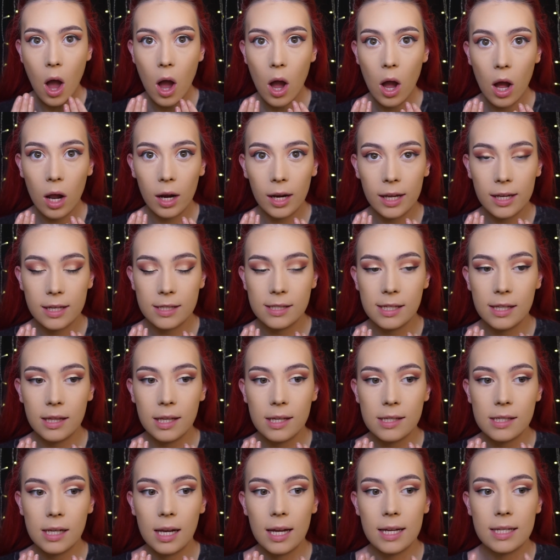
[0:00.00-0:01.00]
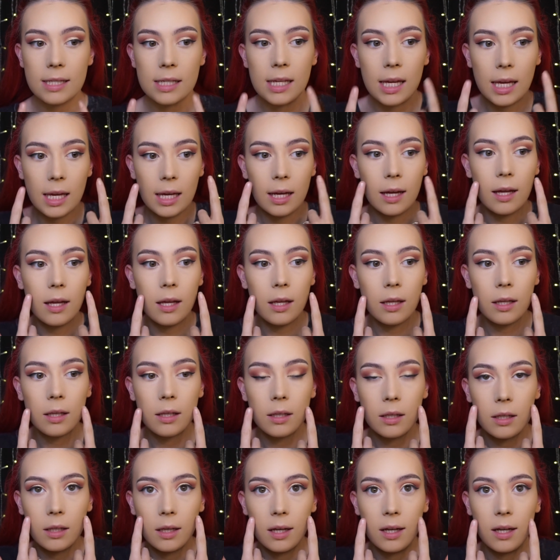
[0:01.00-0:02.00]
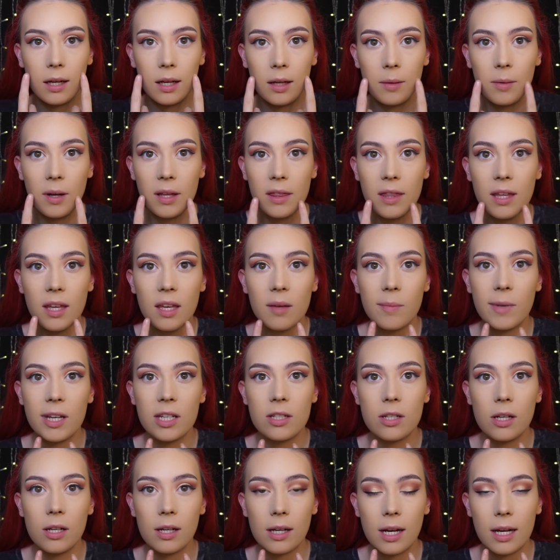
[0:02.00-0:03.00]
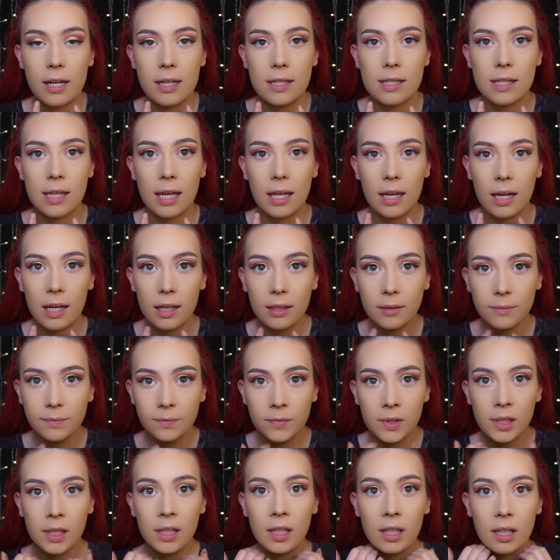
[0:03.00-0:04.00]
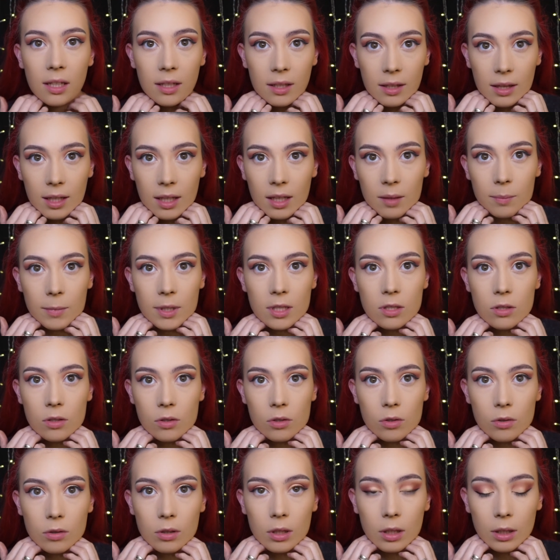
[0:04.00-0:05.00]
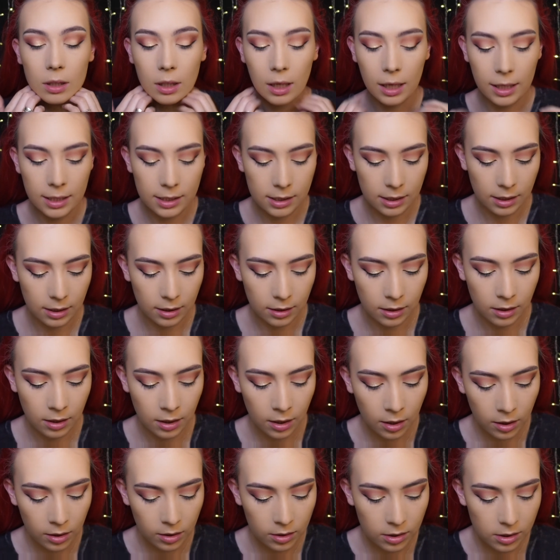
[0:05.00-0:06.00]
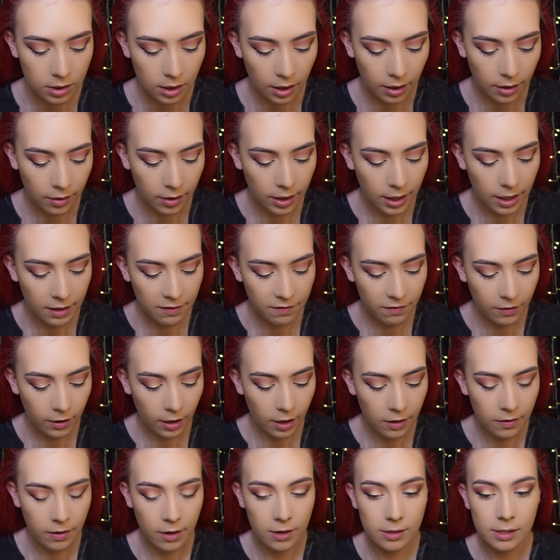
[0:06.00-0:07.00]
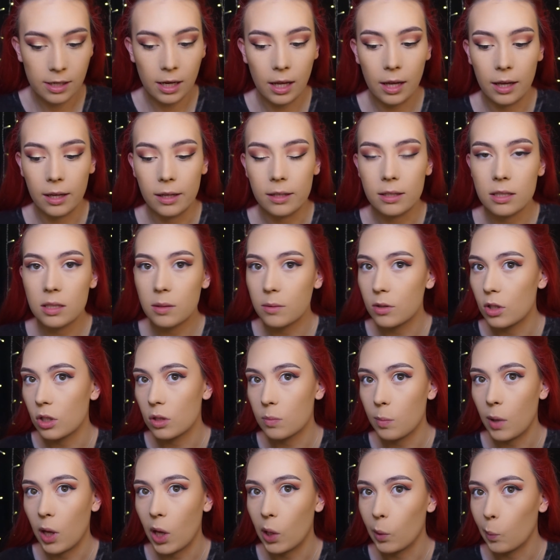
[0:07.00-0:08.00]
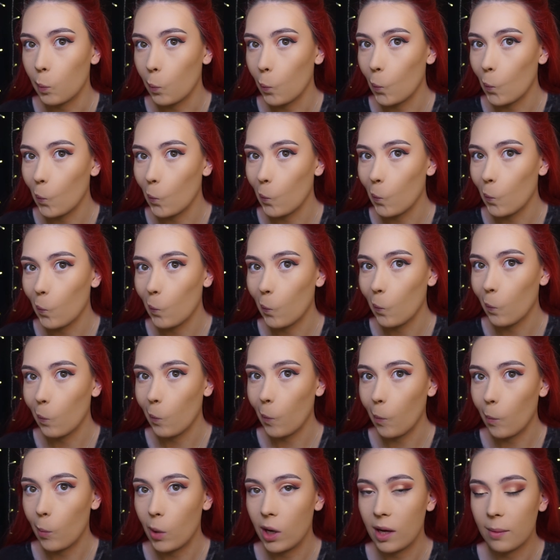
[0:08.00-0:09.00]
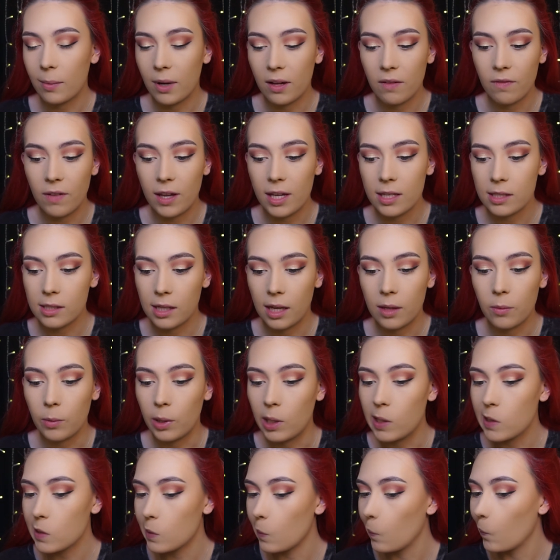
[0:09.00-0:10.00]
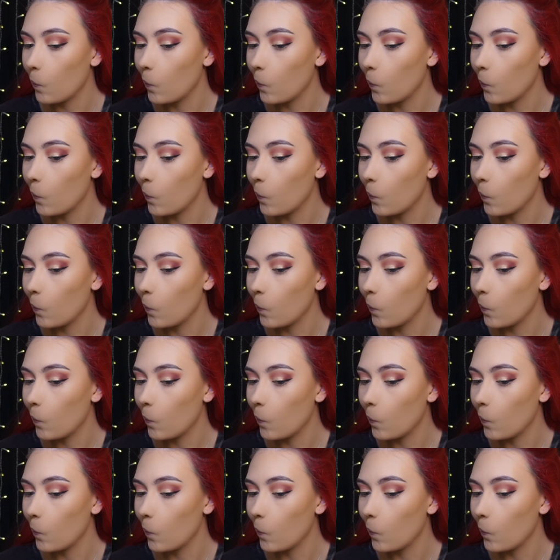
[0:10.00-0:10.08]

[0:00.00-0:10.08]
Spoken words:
Like you see those lines here. I think it makes you look kind of skinnier, and I think it makes your jaw look nicer. So I follow those lines just by pulling my face sideways.